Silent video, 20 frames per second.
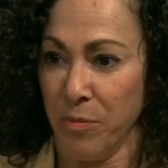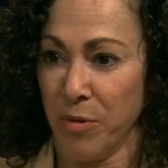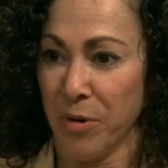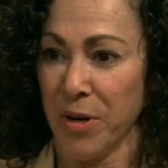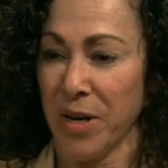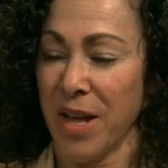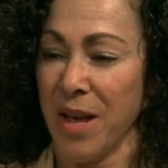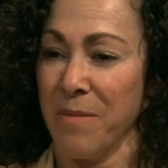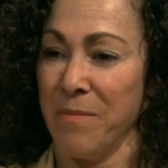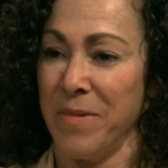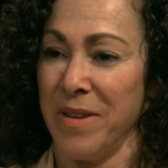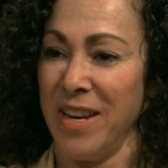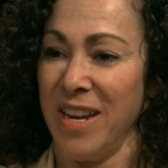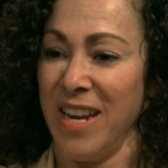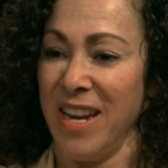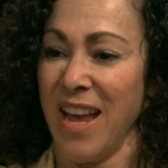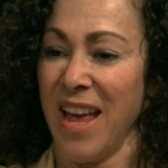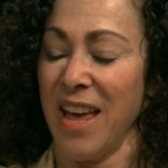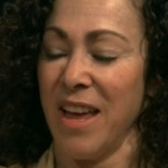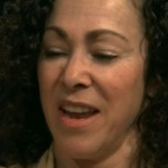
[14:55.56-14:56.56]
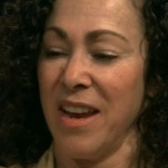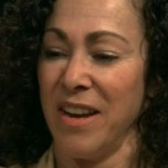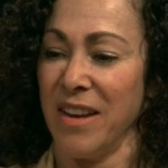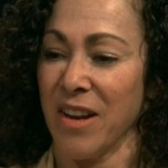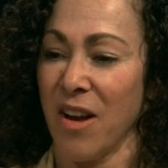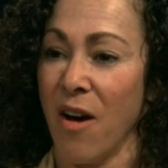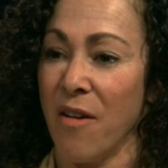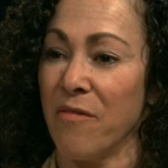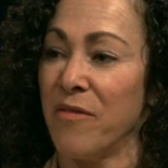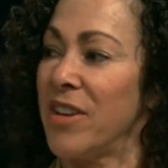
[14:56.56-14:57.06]
board company, and
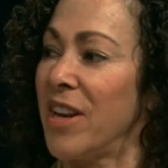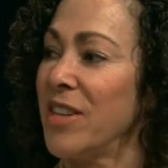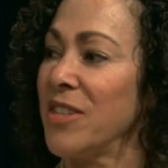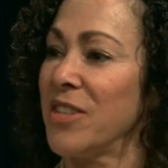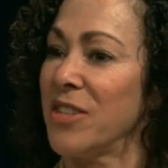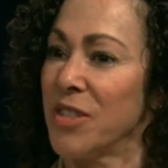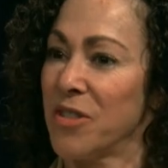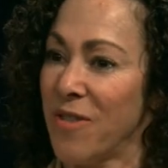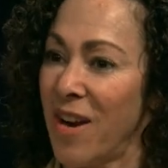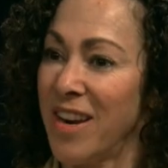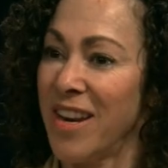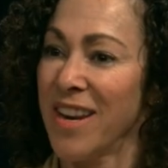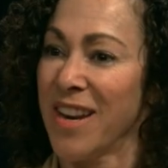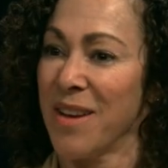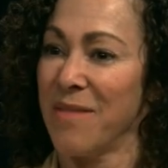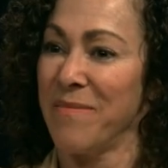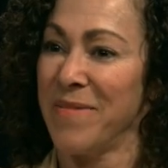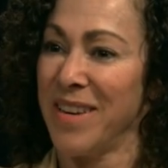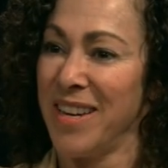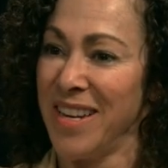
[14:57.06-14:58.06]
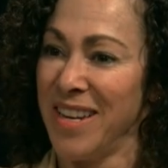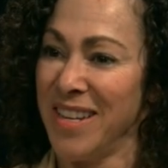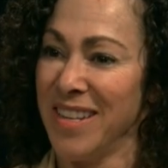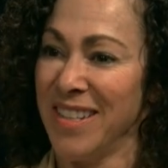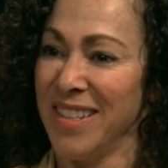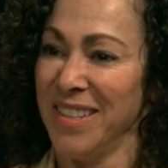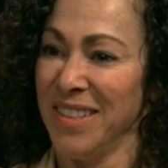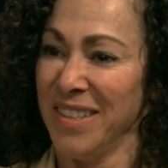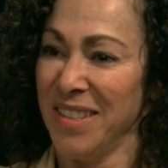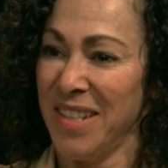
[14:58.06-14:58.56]
confidential shredding company.
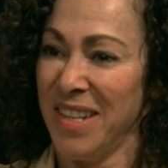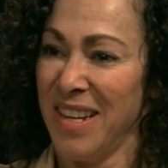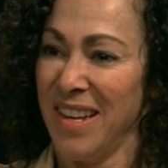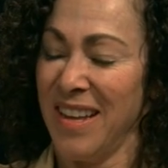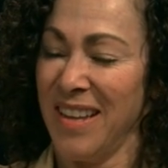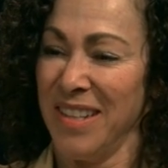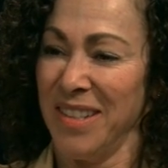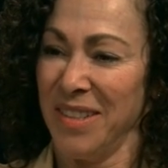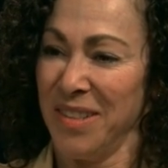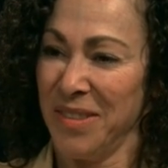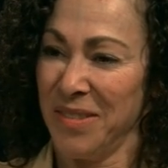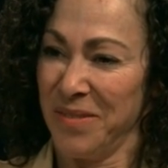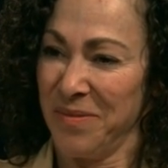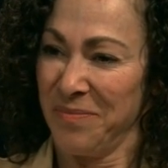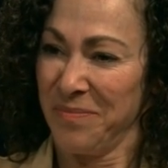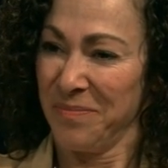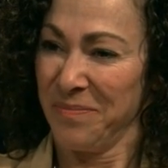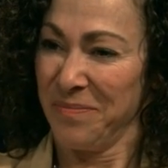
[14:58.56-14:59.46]
Now, what's the